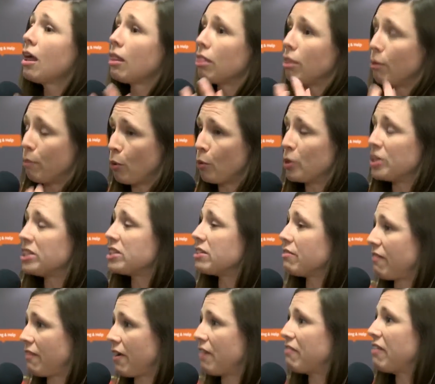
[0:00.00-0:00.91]
The point
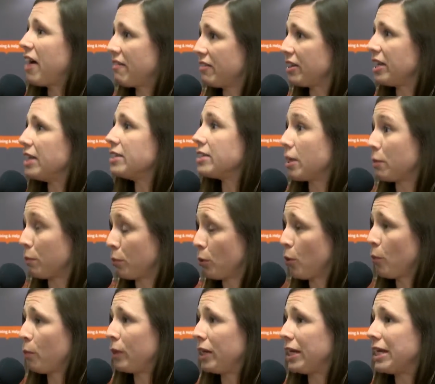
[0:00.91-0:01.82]
of having it done
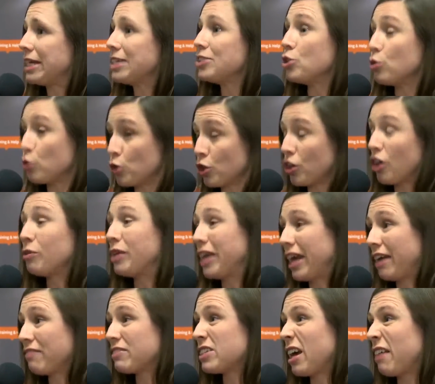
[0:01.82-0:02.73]
properly is you should only
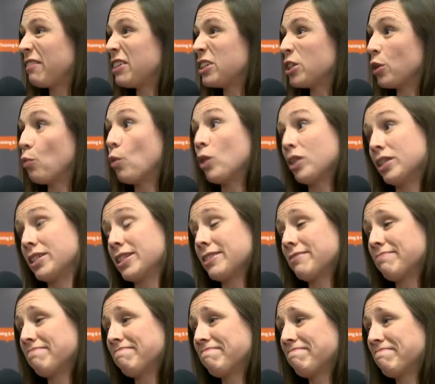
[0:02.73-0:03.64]
have to have it done
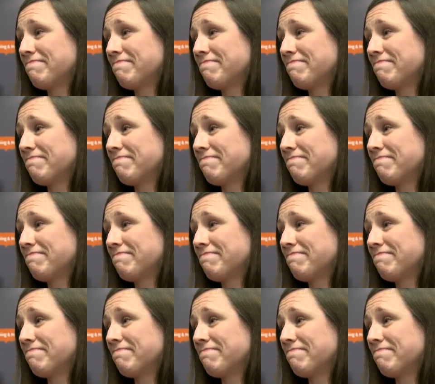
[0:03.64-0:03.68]
once.